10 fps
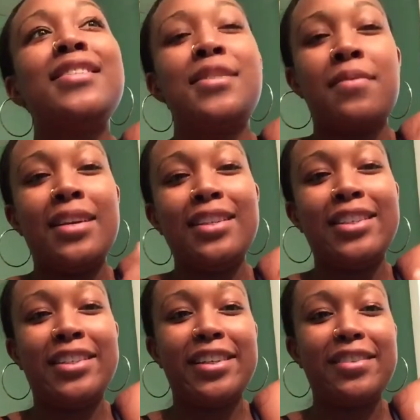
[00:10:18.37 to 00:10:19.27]
20
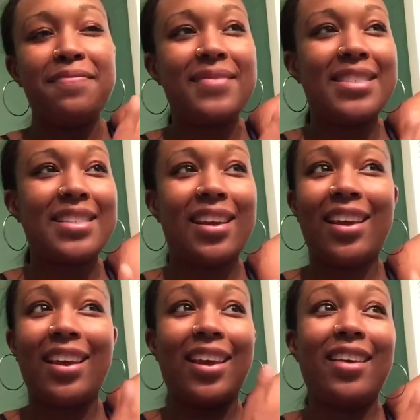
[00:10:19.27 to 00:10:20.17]
strips
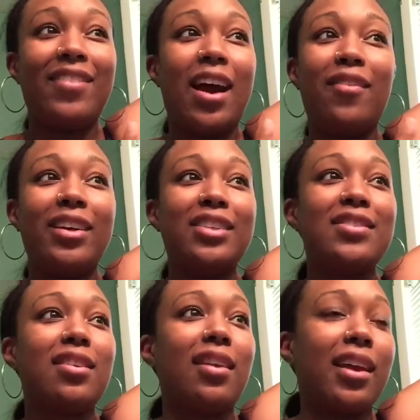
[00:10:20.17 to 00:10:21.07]
if y'all want to use
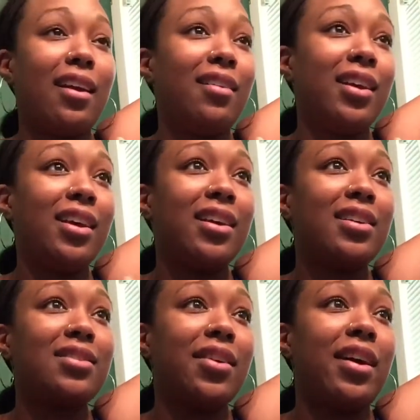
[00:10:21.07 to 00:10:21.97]
it on like y'all
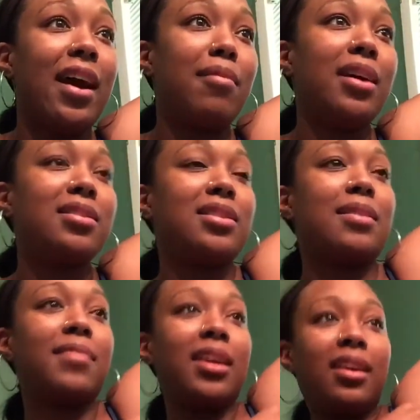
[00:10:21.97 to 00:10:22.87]
legs or your eyebrows or
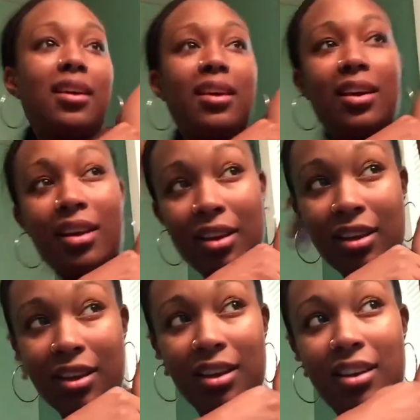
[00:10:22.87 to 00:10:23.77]
something.
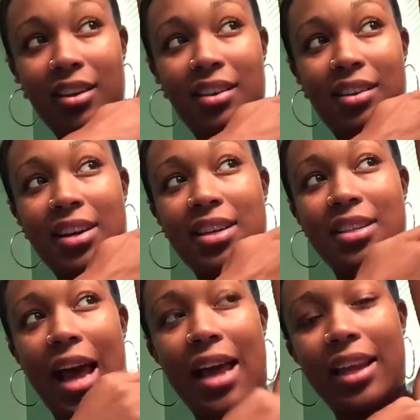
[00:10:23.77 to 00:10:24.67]
Cause
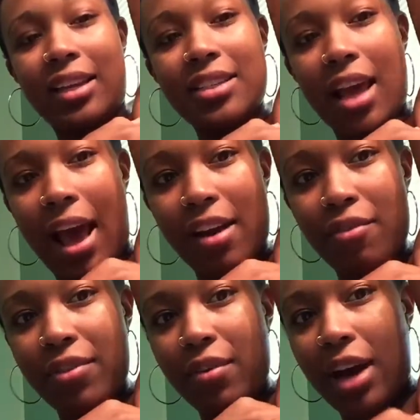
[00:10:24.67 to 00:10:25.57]
like I said, I
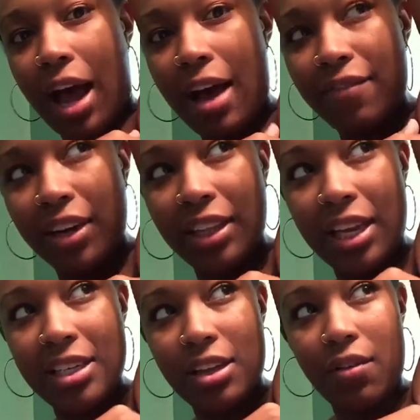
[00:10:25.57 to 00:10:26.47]
don't feel confident
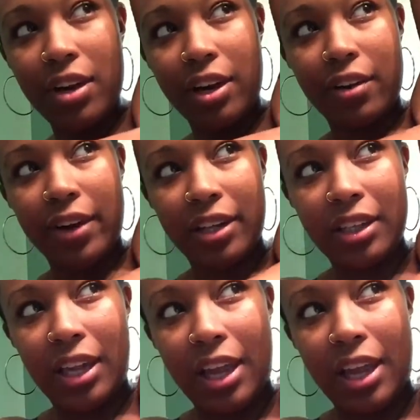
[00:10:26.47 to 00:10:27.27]
that it's on there correctly.